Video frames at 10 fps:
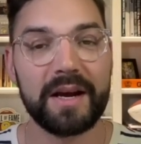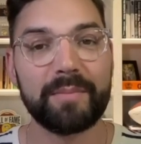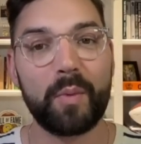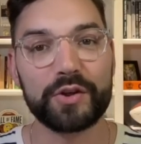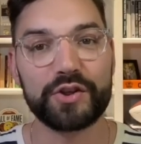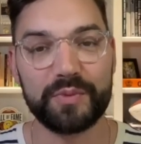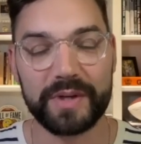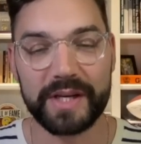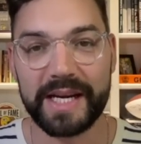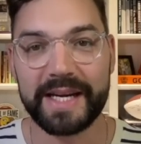but what you
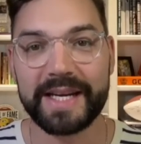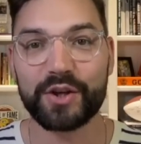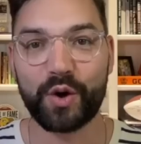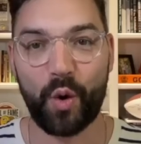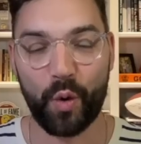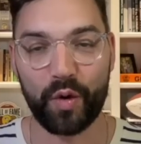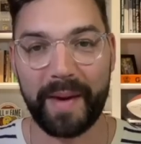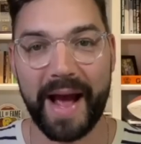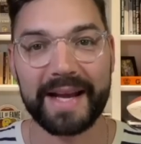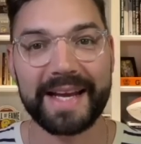need is a
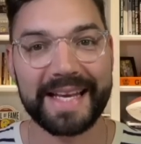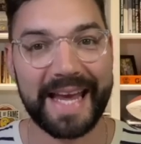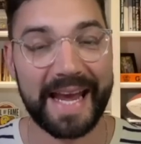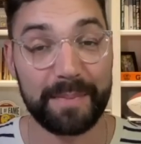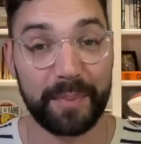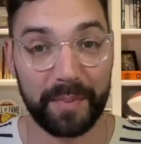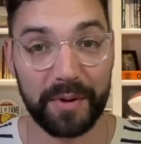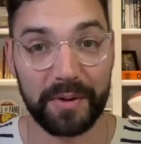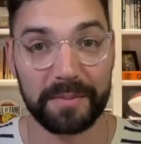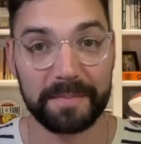quarterback
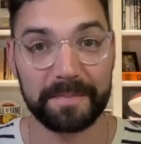capable